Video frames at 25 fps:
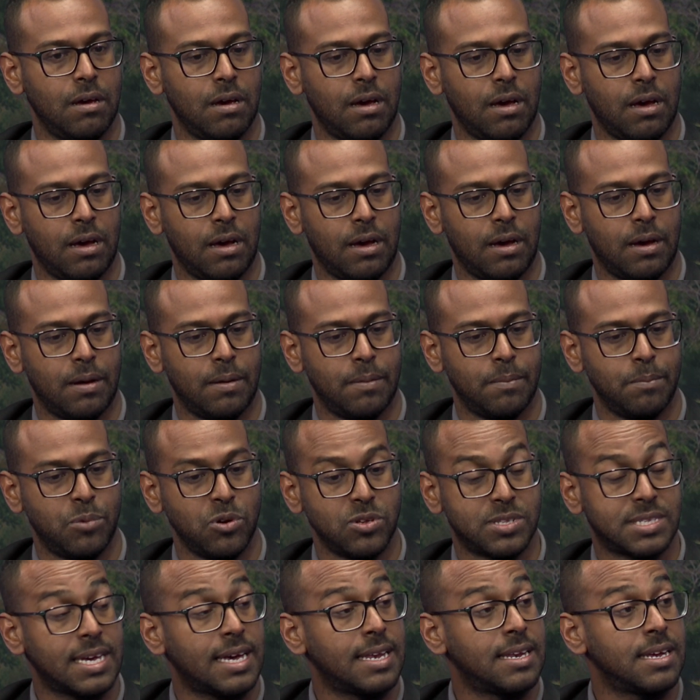
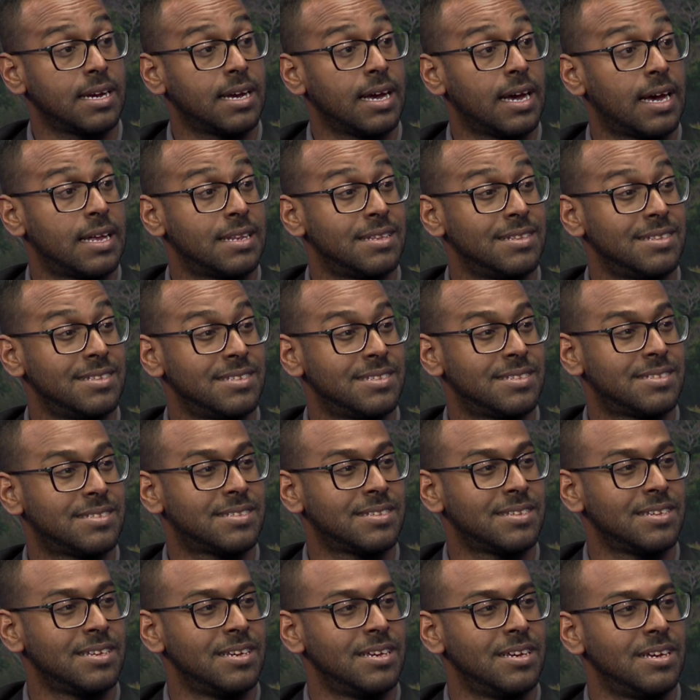Botanic
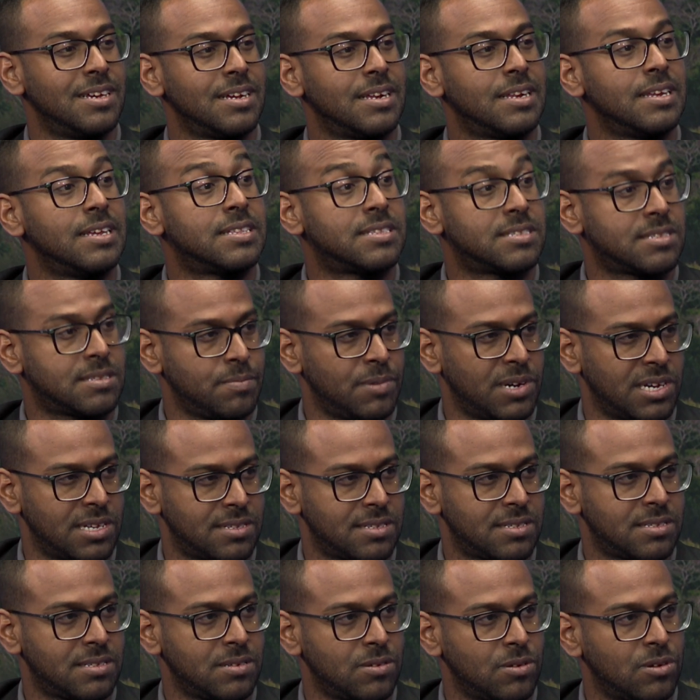Gardens
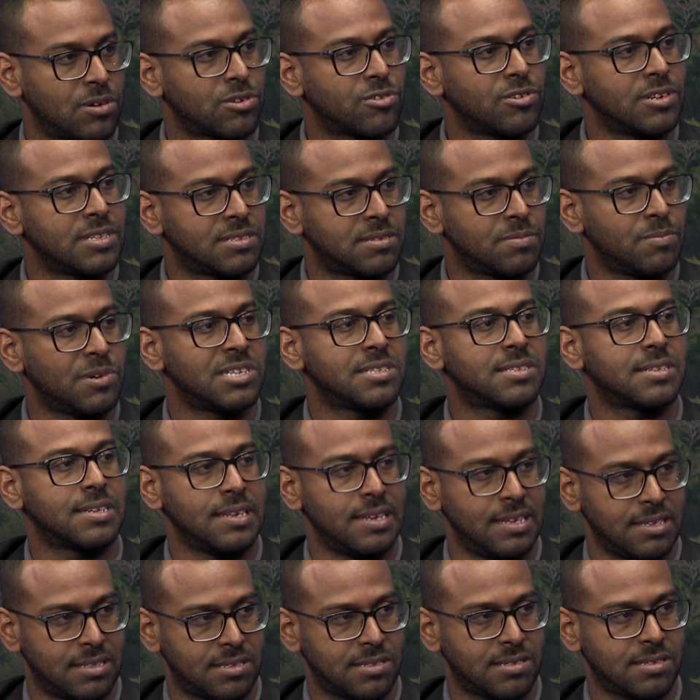Glitzmas, or Christmas
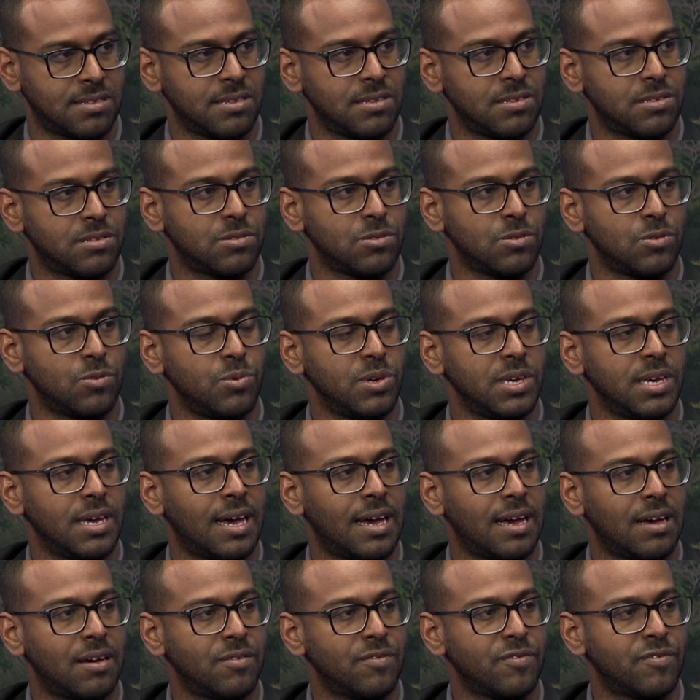Glitz. So we
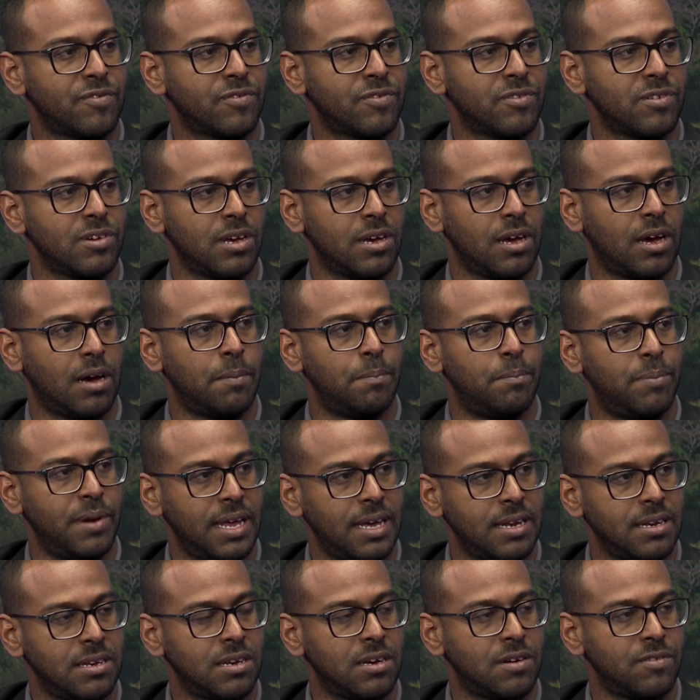have a
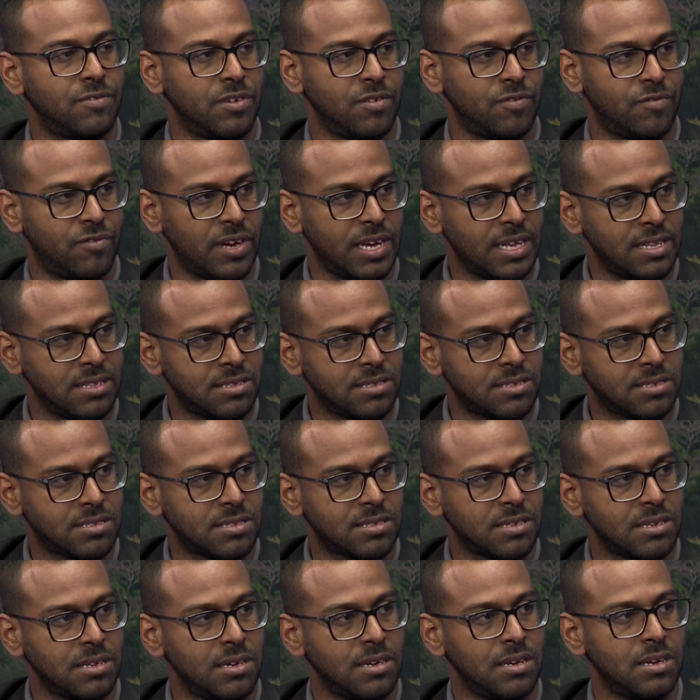blend of
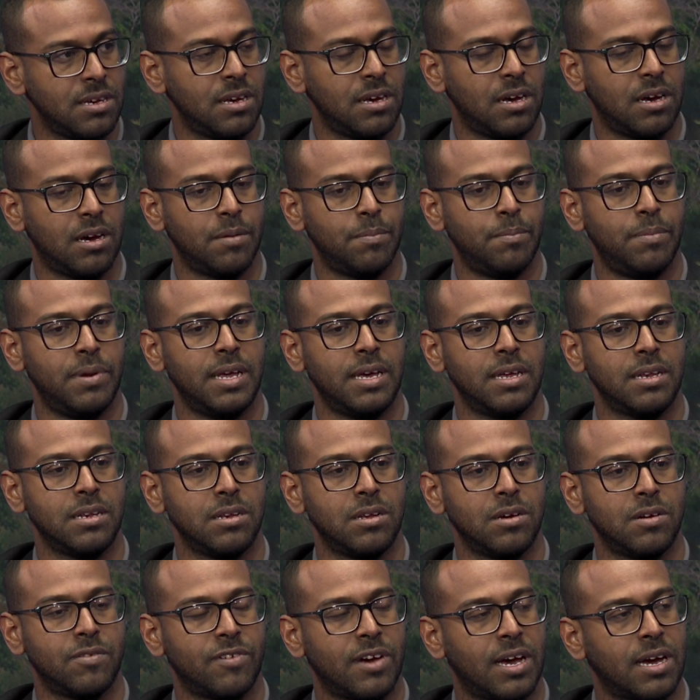events, a blend
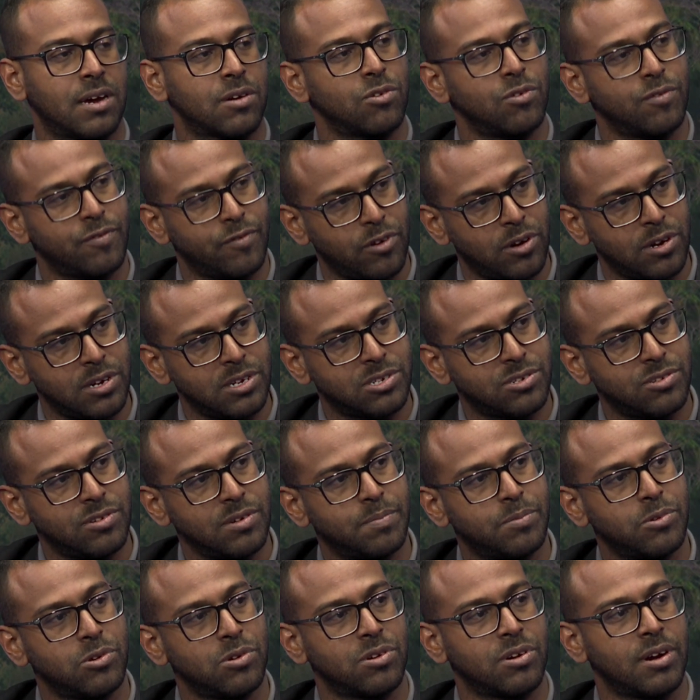of
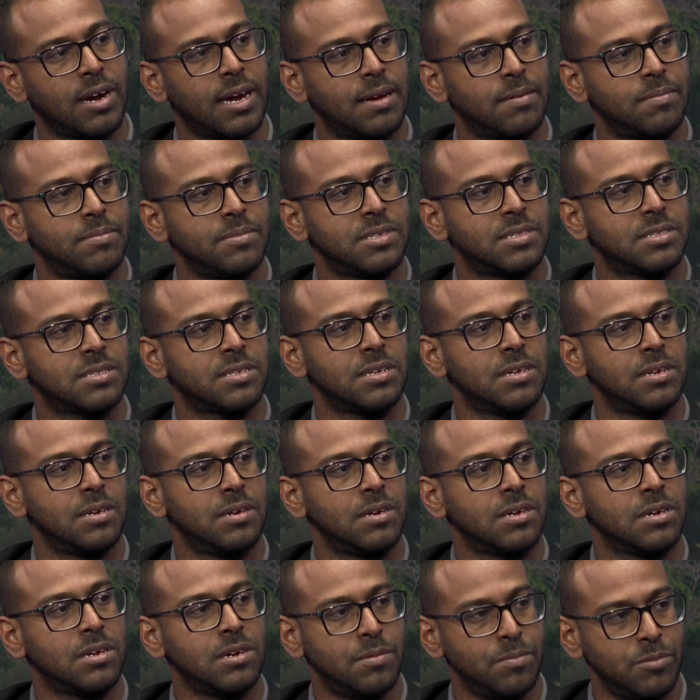agroforestry programs,
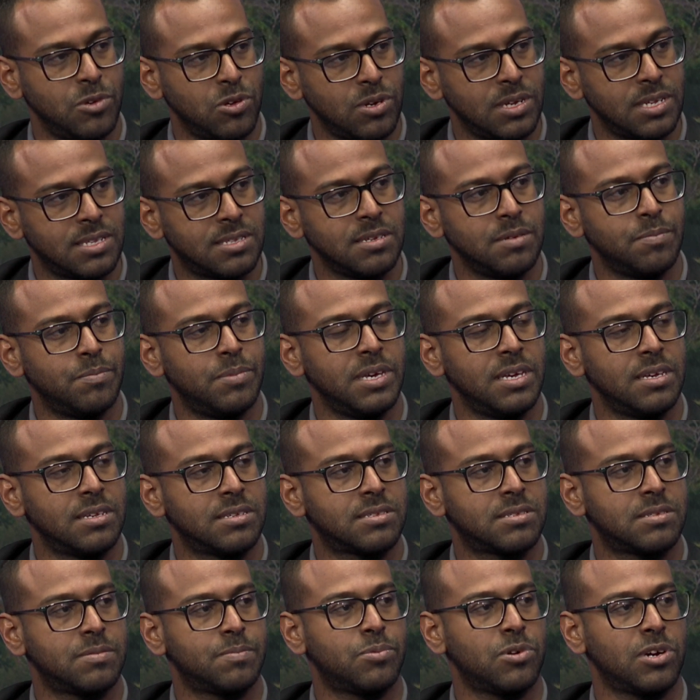
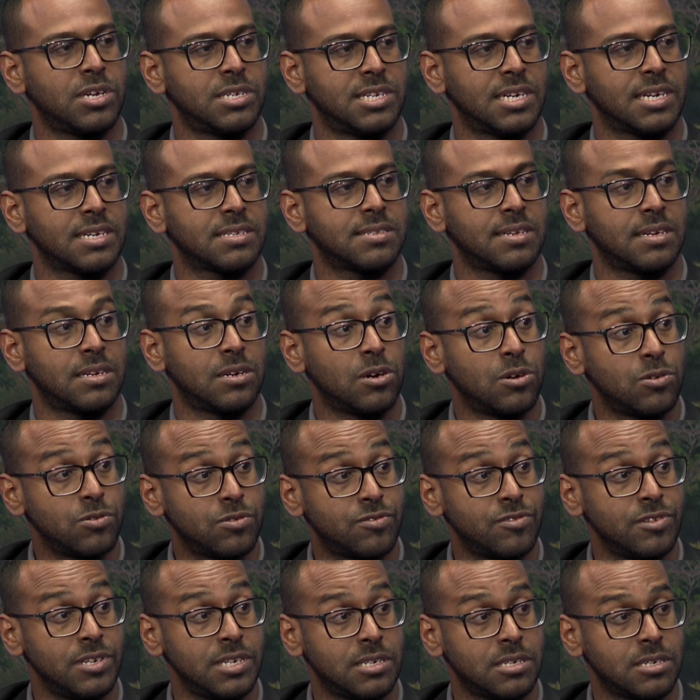community-based projects and
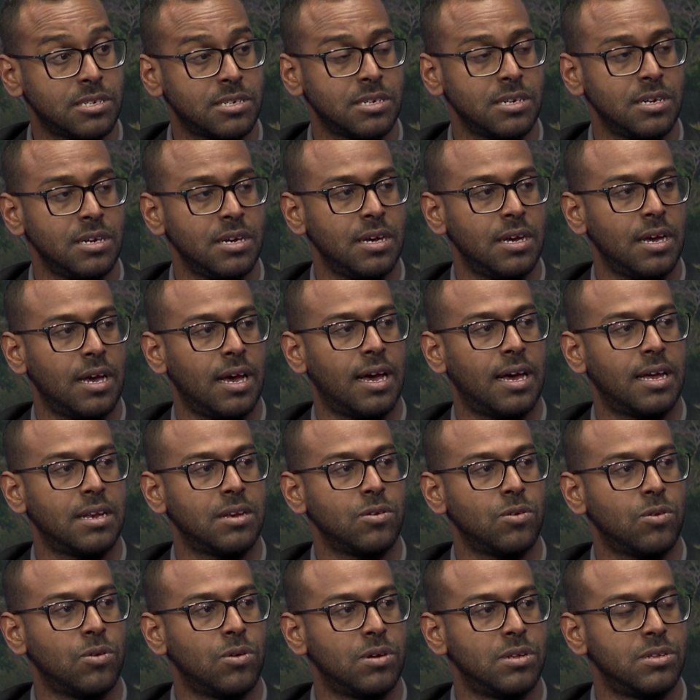outreach, and
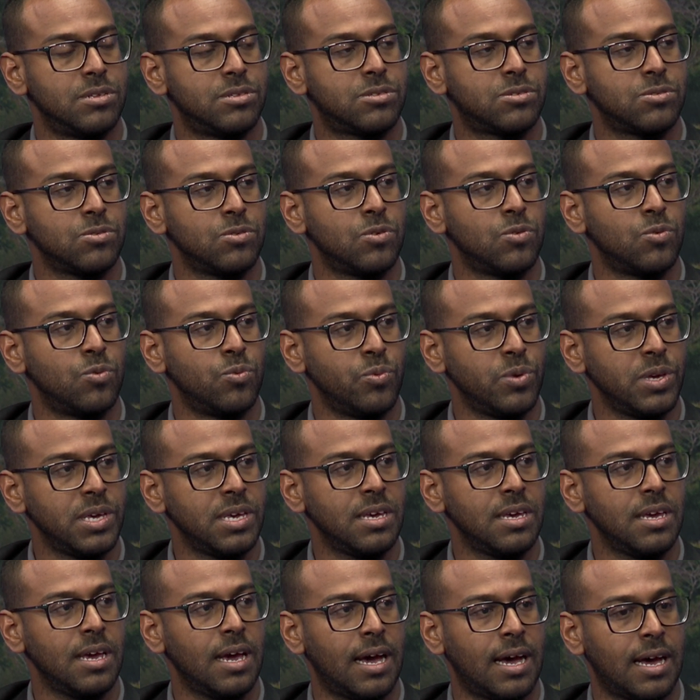also
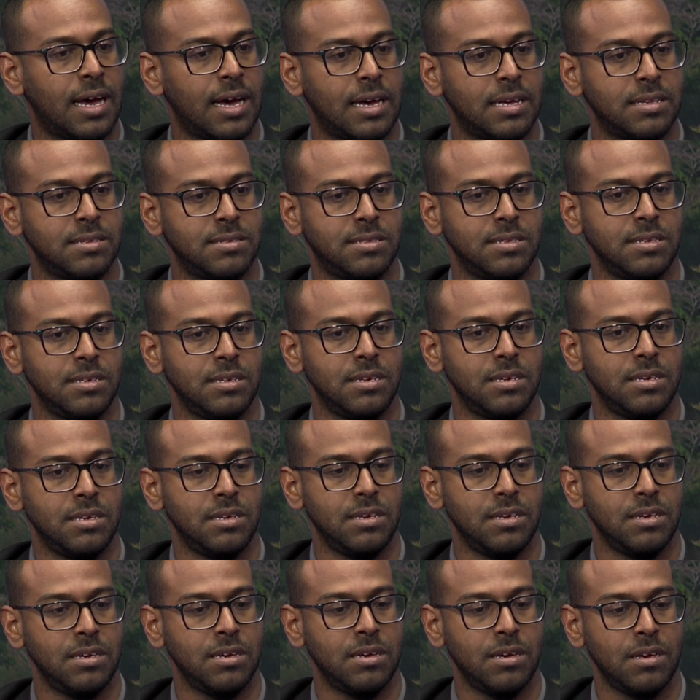we are
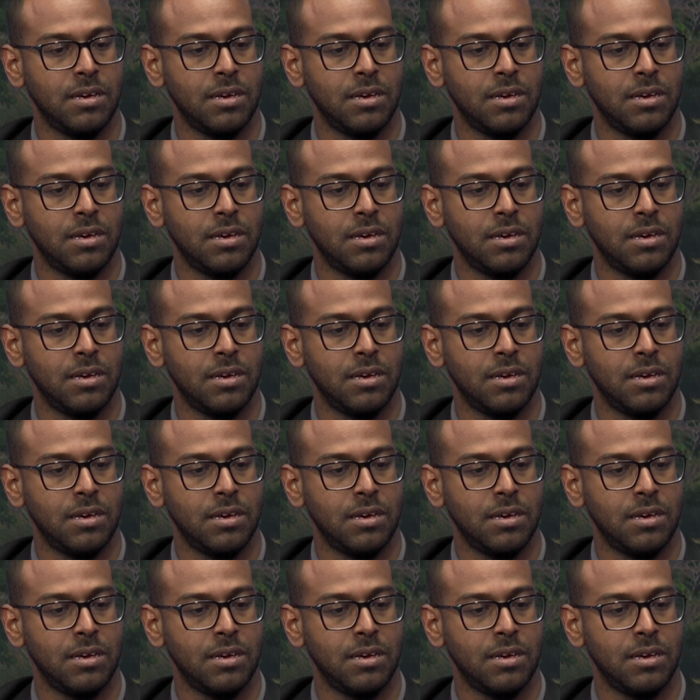the